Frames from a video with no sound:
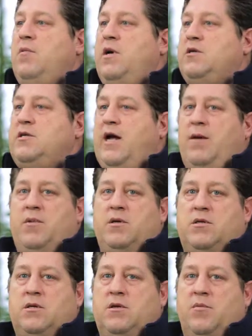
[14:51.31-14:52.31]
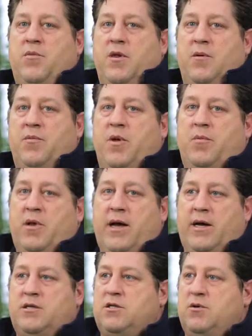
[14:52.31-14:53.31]
establish the
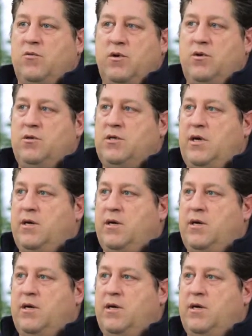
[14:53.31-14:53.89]
plants, the roots,